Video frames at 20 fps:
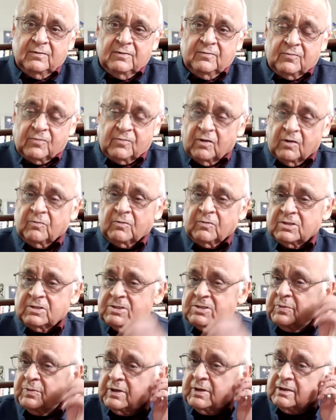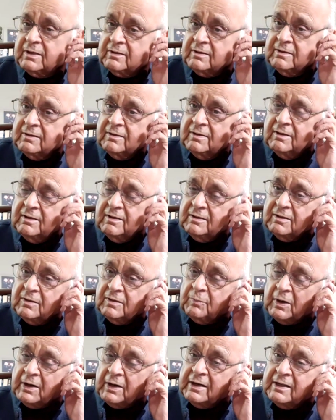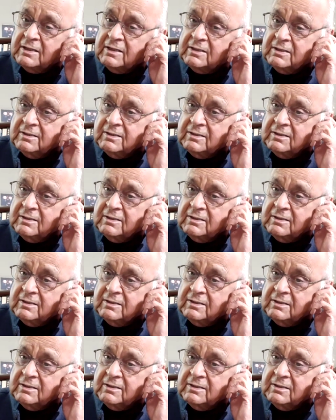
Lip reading: from Kashmir, Pandit,